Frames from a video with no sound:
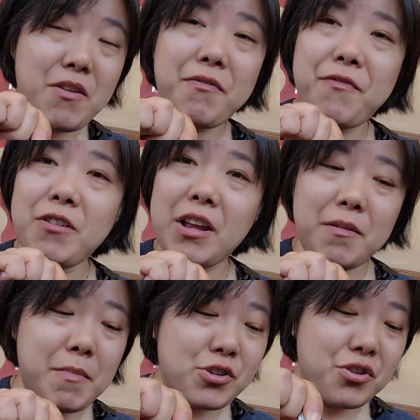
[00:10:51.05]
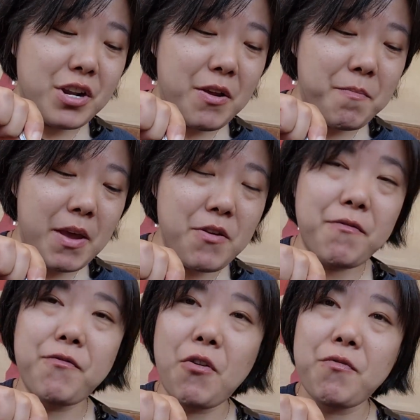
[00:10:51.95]
Make you feeling. Make sure they
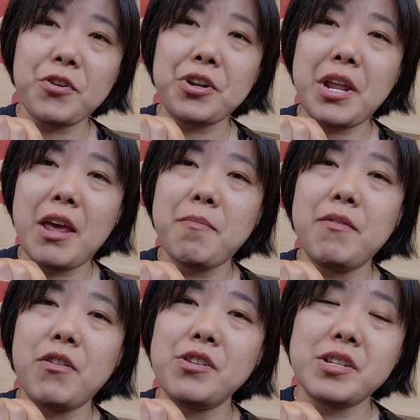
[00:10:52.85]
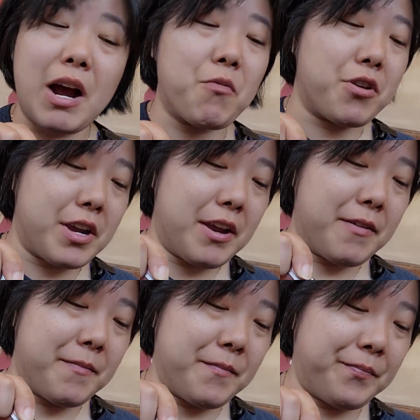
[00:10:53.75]
make you full for the day before you start working.